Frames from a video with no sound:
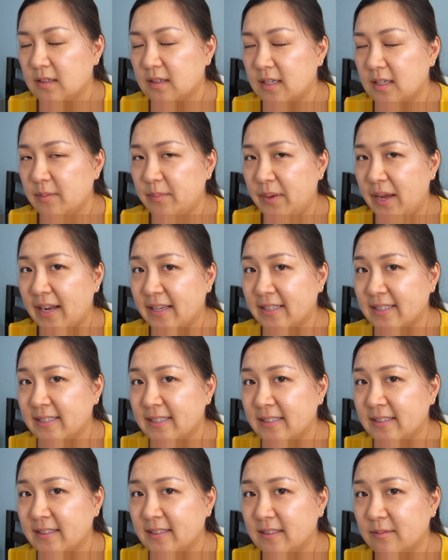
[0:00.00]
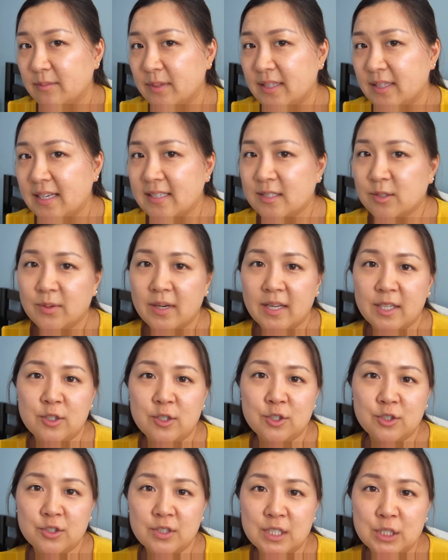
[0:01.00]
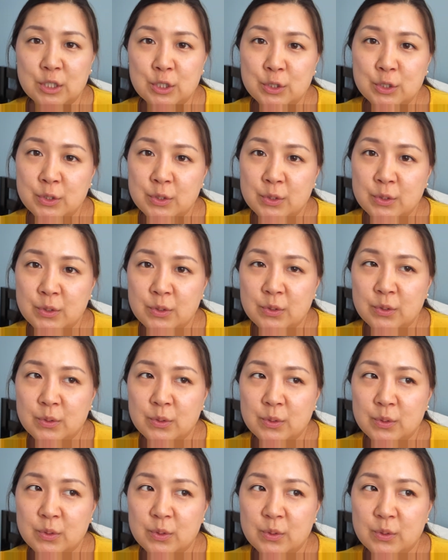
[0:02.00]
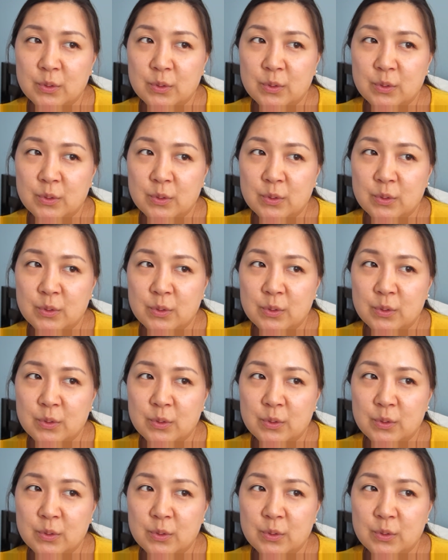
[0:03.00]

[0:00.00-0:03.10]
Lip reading: of packed it, but that's what I usually do.